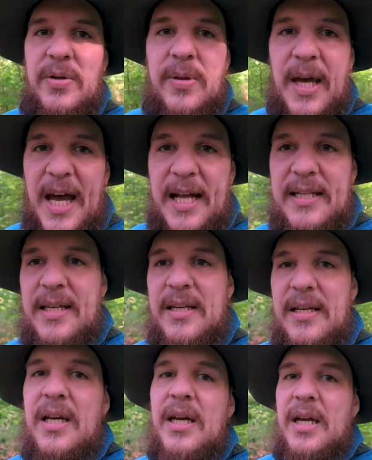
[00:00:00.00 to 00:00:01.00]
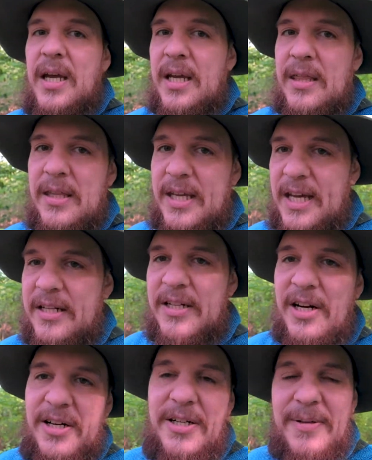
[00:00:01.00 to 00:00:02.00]
to that in the end
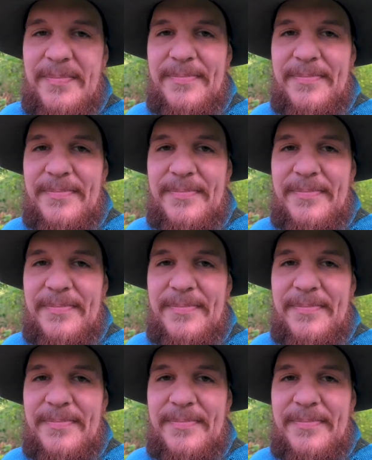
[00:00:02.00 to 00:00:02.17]
card.